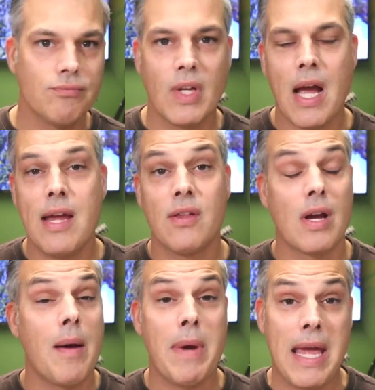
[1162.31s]
I either
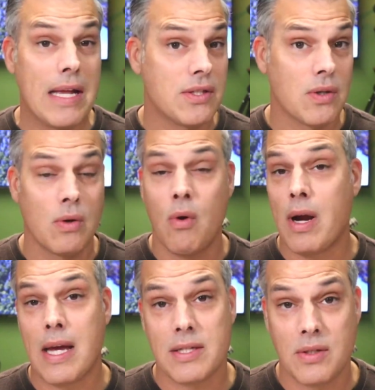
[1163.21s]
got my answer or I
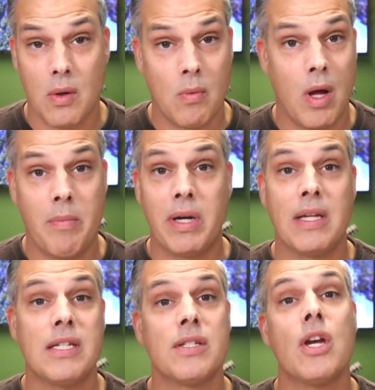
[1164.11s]
got a stone wall, but at
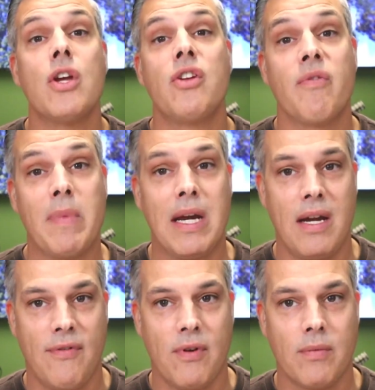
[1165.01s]
least you've made an
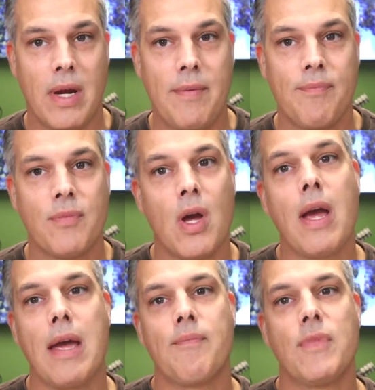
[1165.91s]
effort, right?
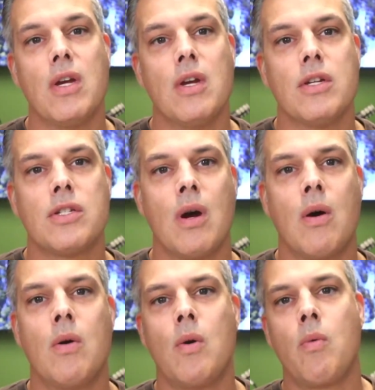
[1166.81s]
Okay,
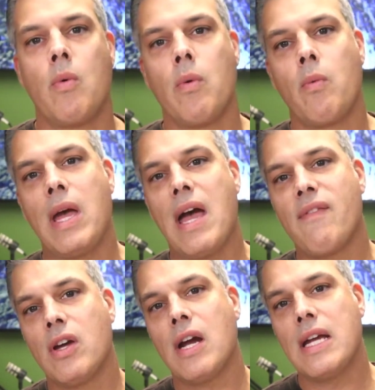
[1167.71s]
so we have a
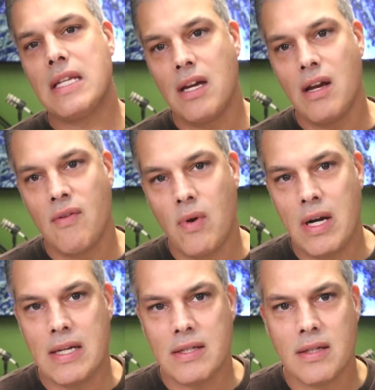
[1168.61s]
good idea of what it is.